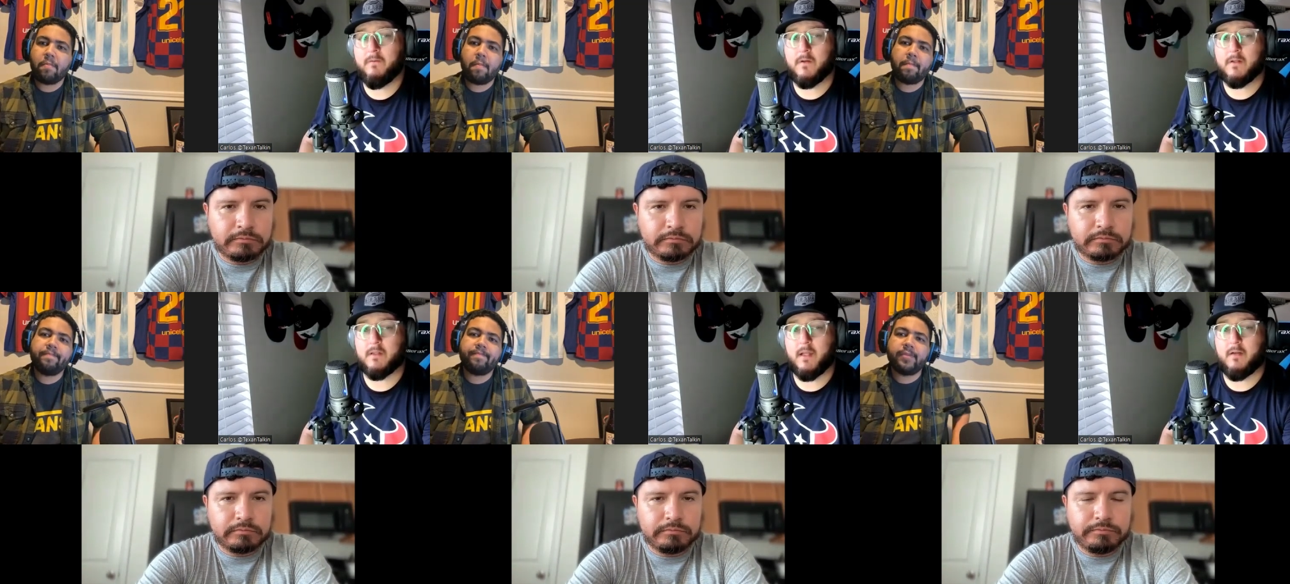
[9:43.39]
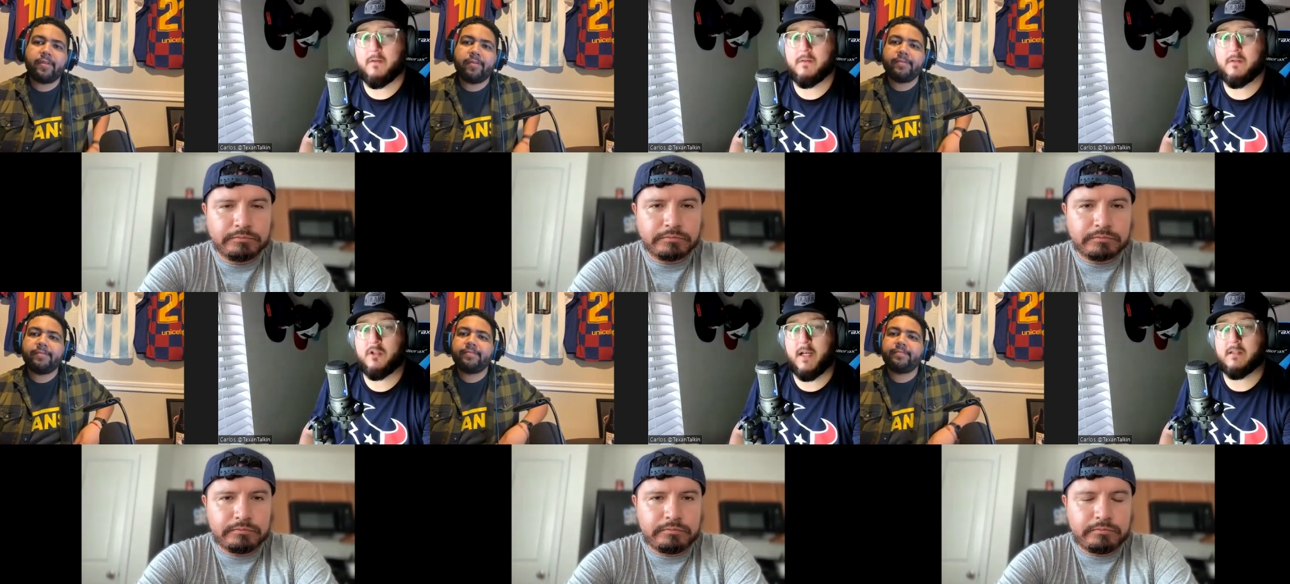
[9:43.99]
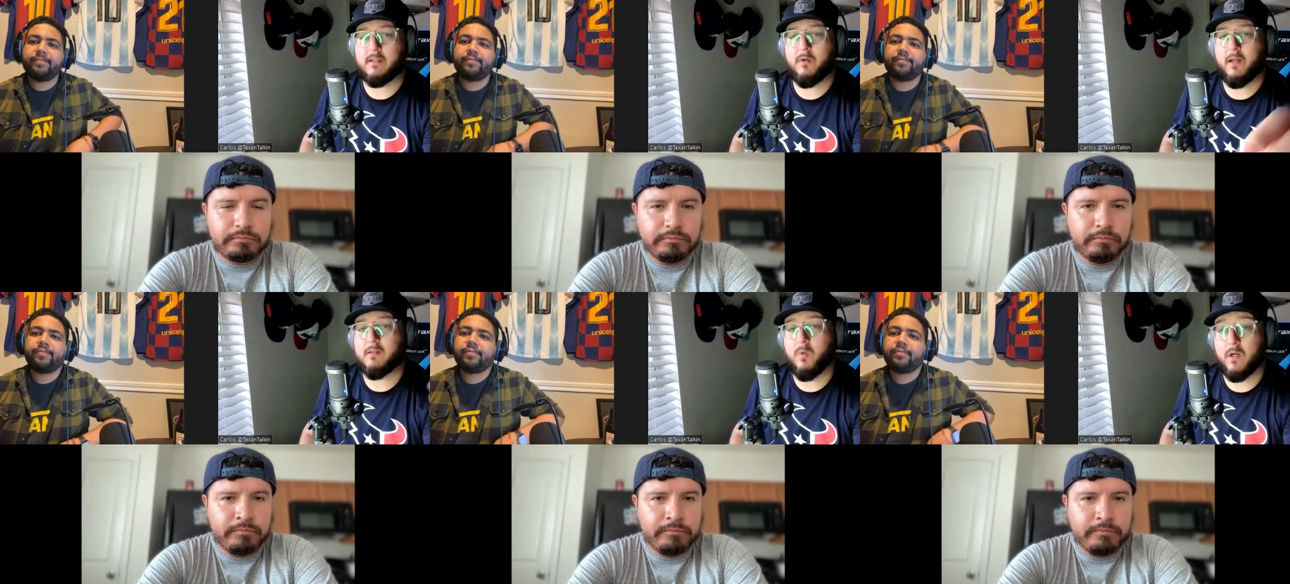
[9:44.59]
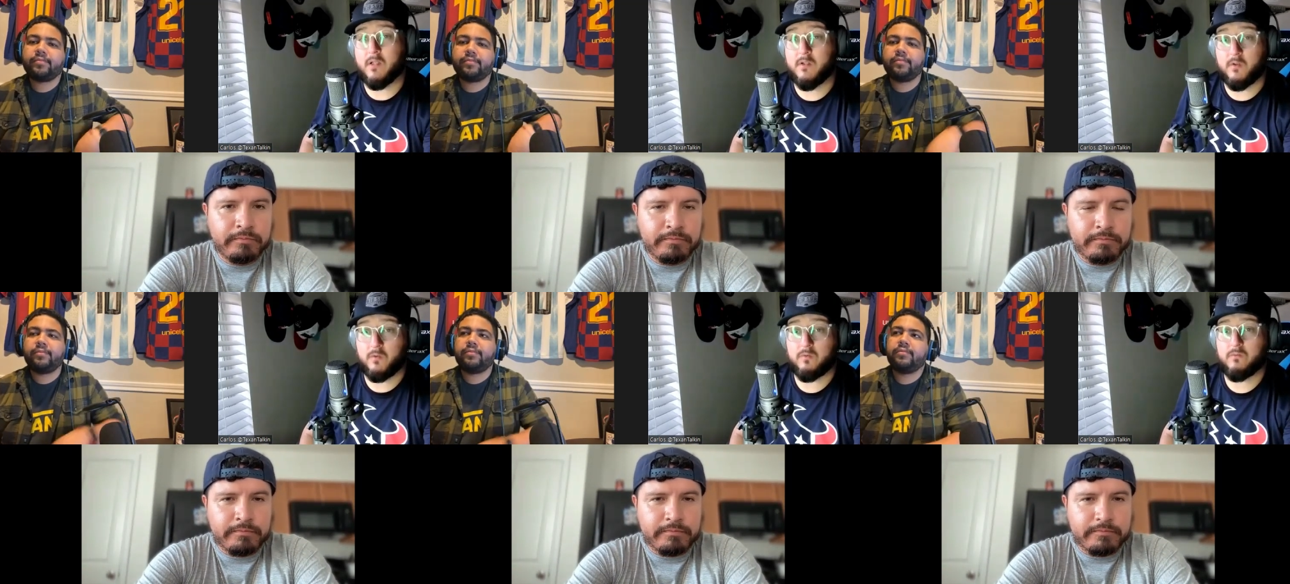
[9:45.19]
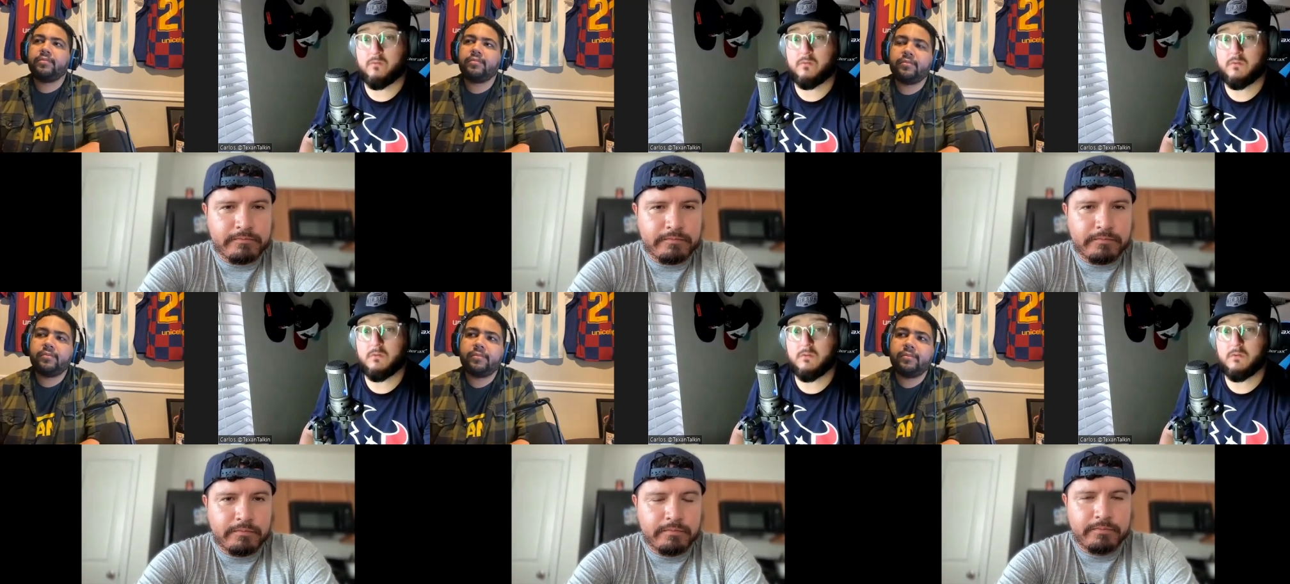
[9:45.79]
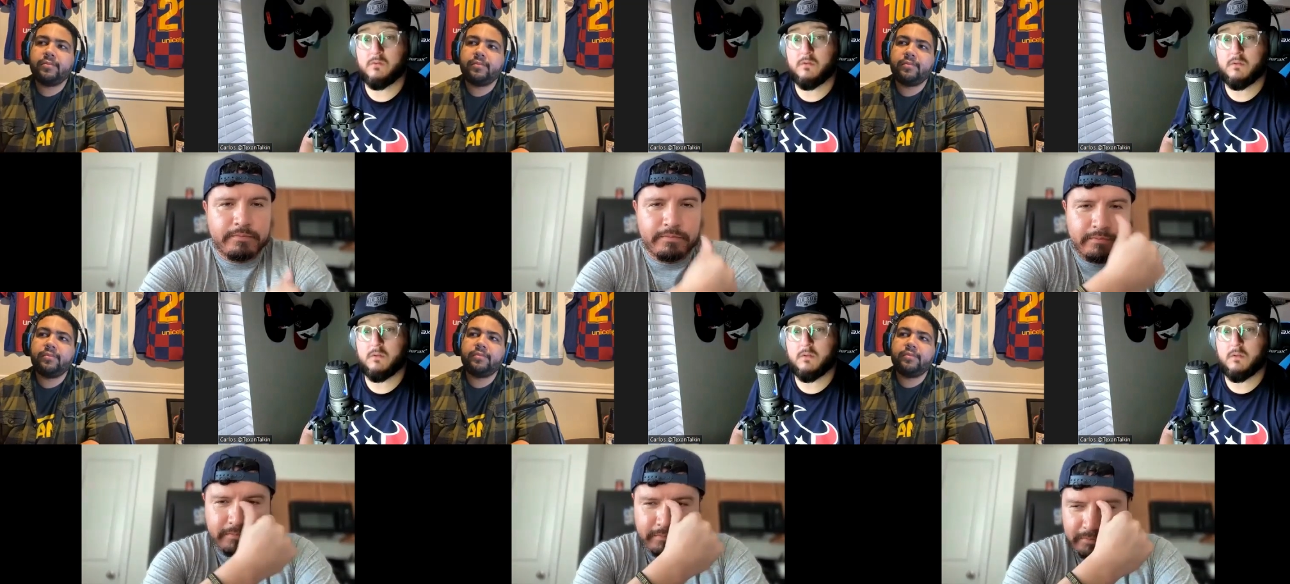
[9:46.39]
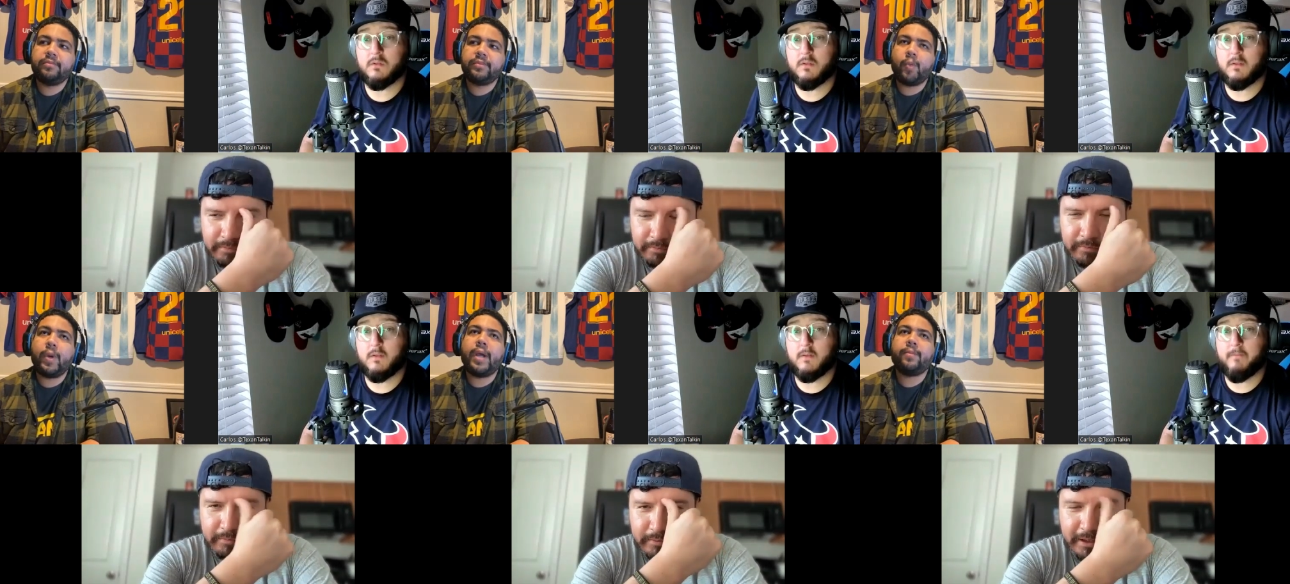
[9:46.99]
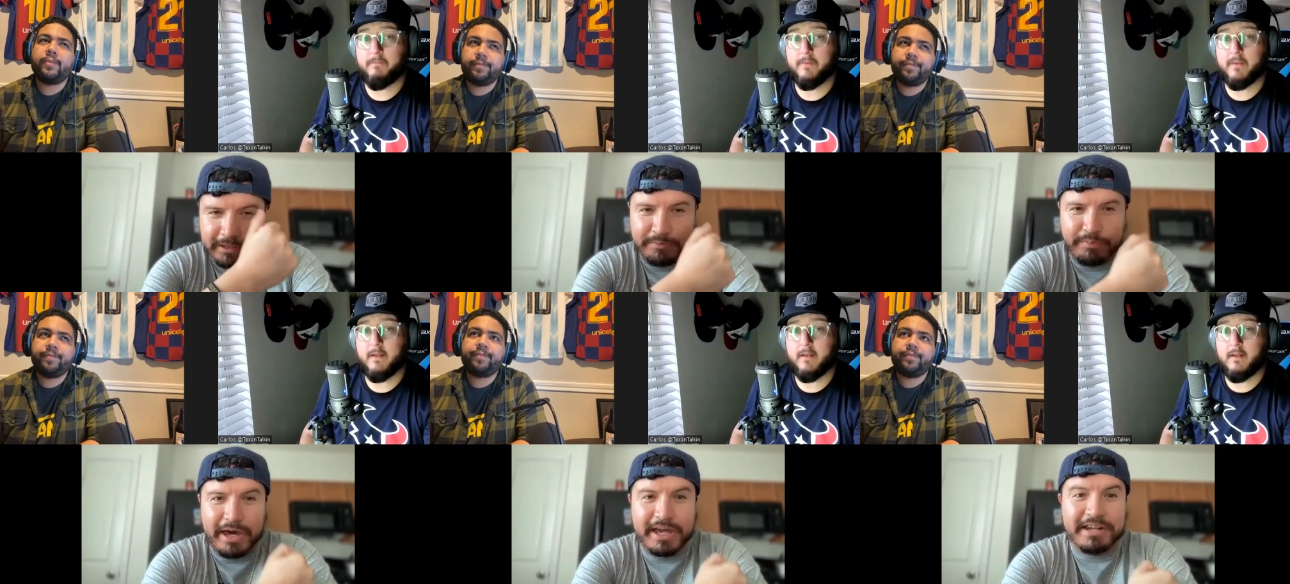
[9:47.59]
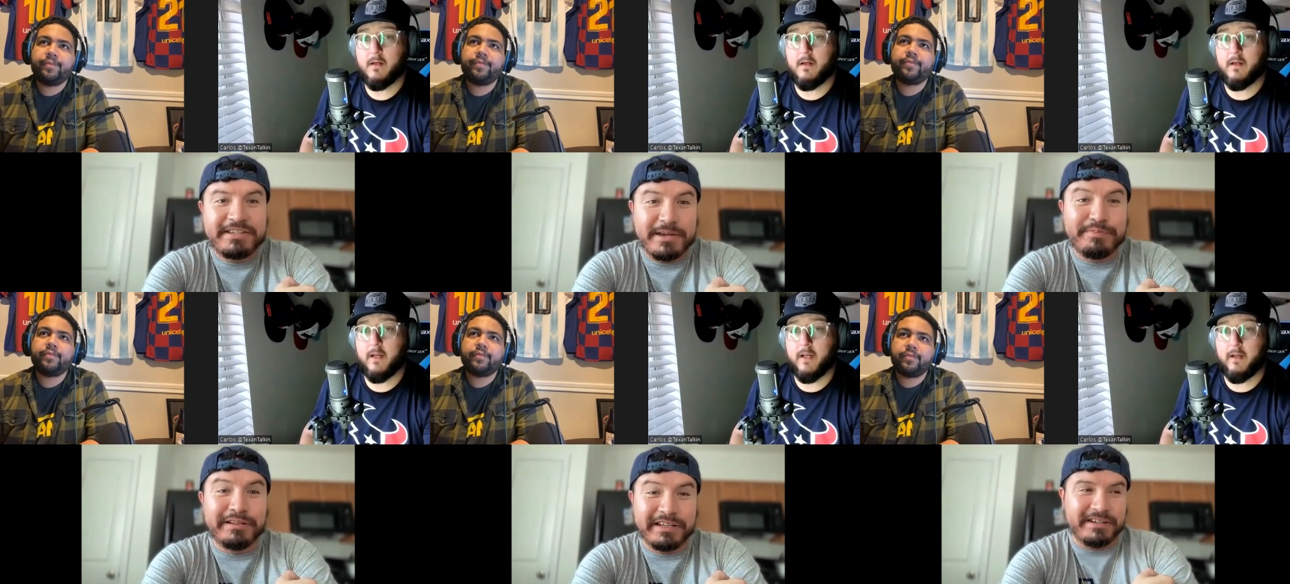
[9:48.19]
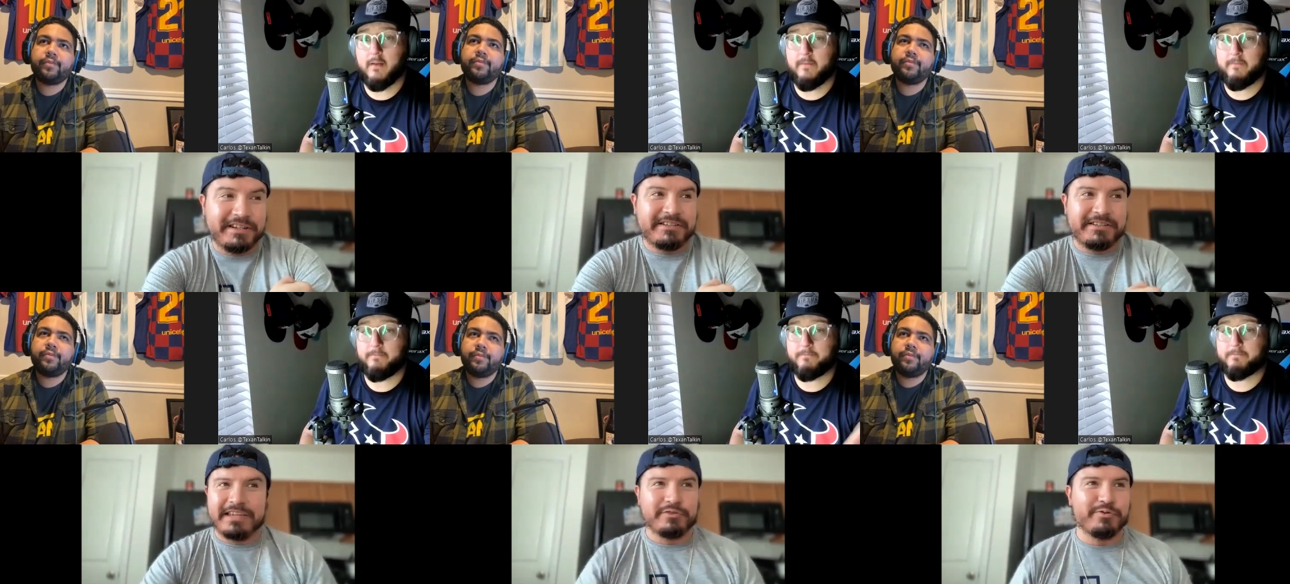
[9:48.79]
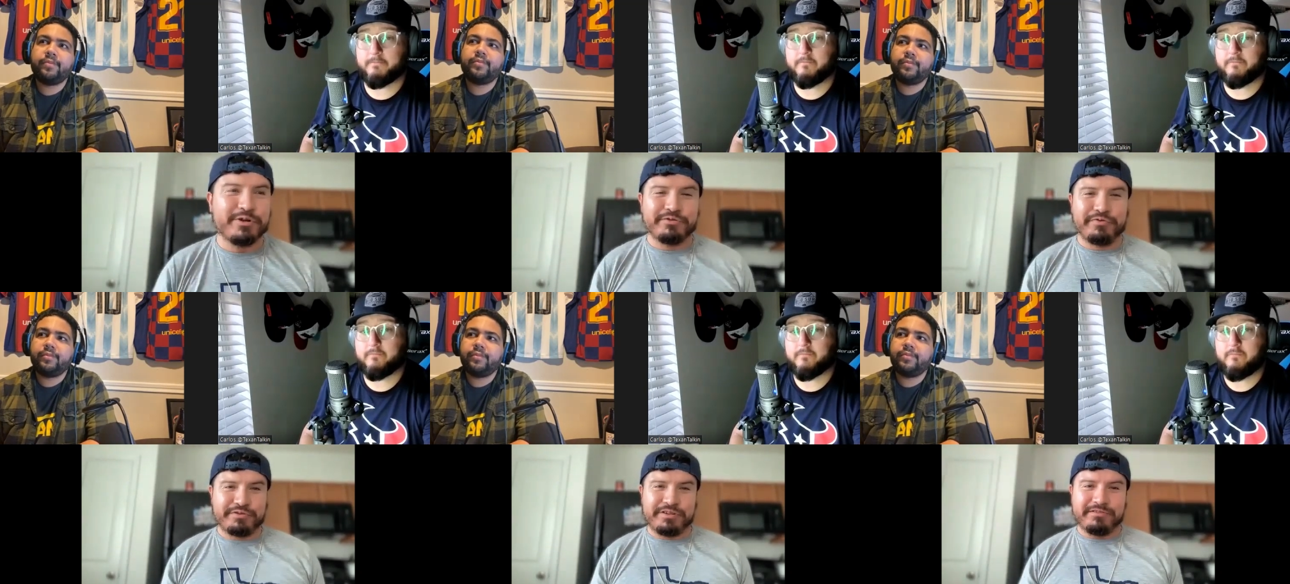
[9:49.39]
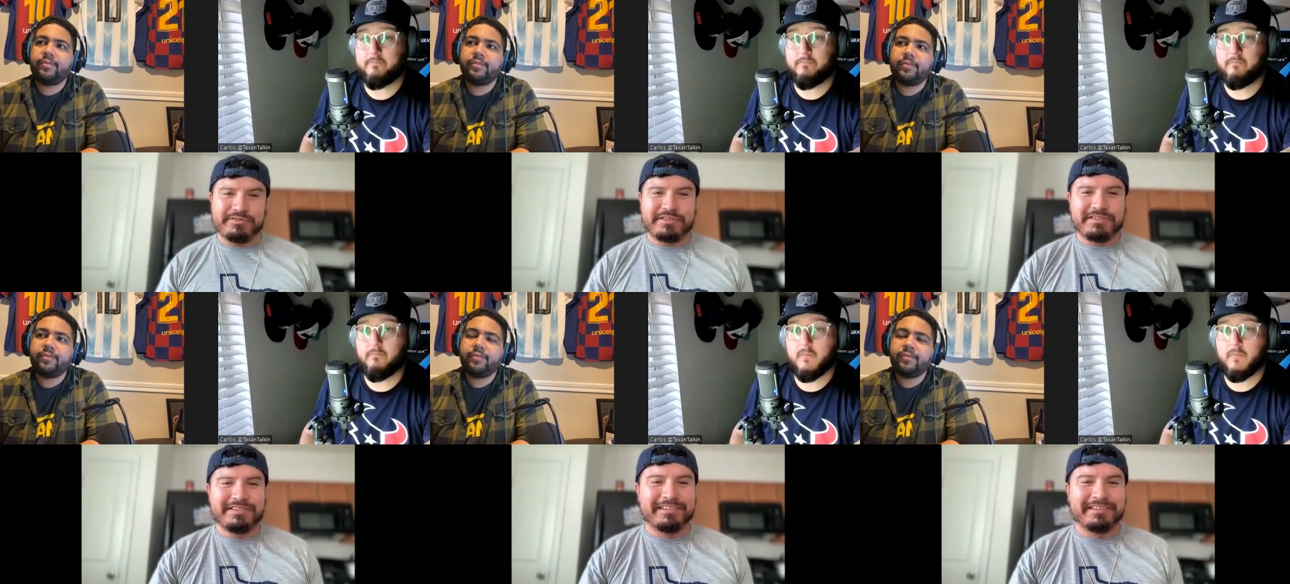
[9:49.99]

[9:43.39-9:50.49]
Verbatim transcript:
Speaker 1: first downs. Jacksonville had 22.
Speaker 2: Wow. Bad as they played, it's had 22 first downs.